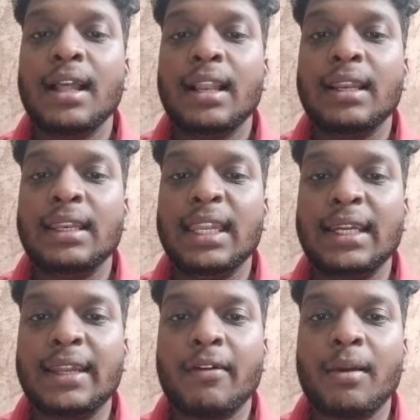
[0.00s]
led
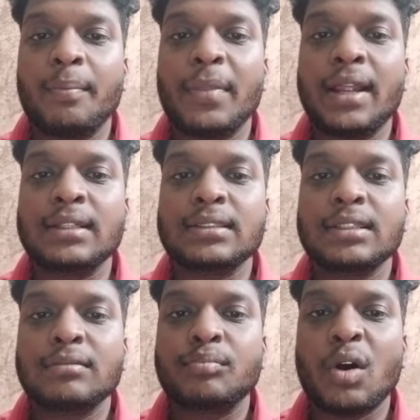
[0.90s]
development,
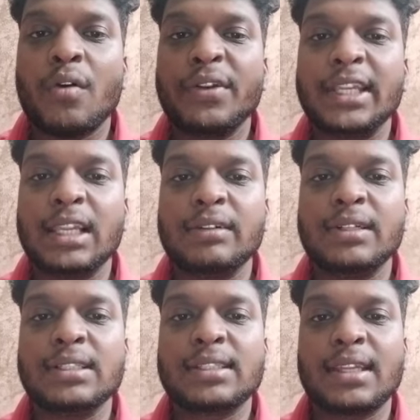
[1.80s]
poverty
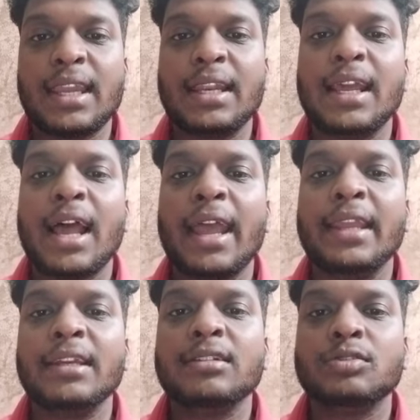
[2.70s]
levels stayed
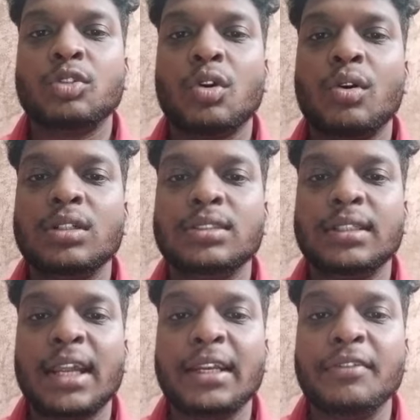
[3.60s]
high throughout the
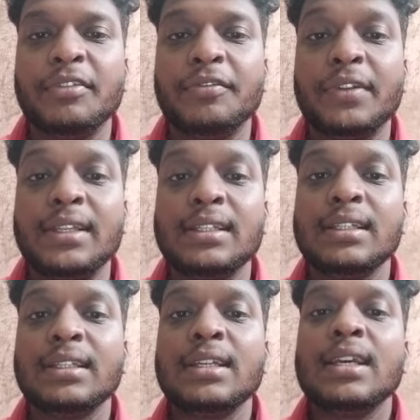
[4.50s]
1950
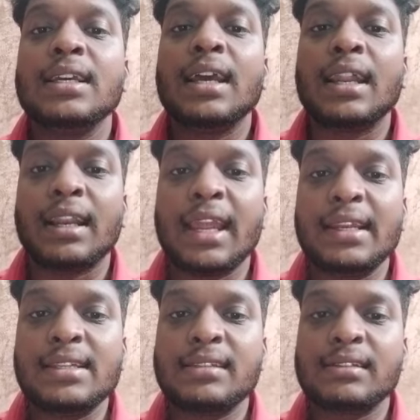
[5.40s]
and
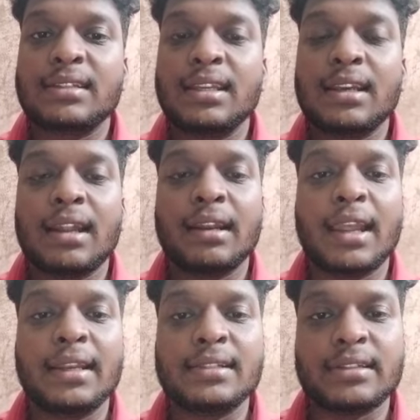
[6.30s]
1960 and
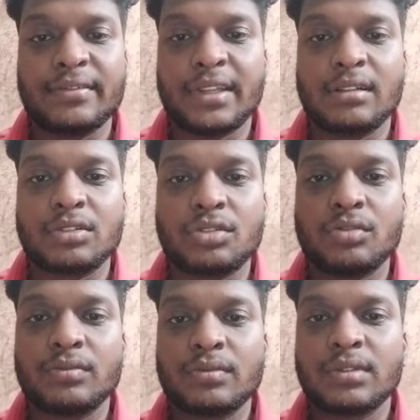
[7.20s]
1970 also.
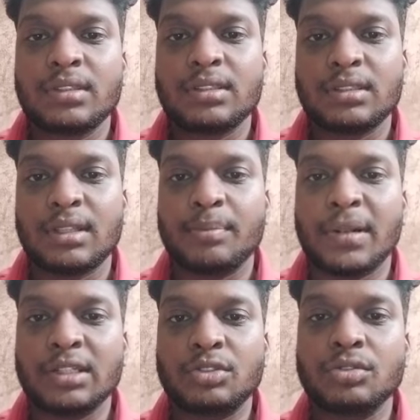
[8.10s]
The
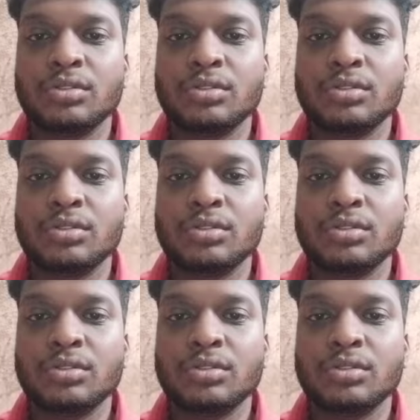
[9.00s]
part 2,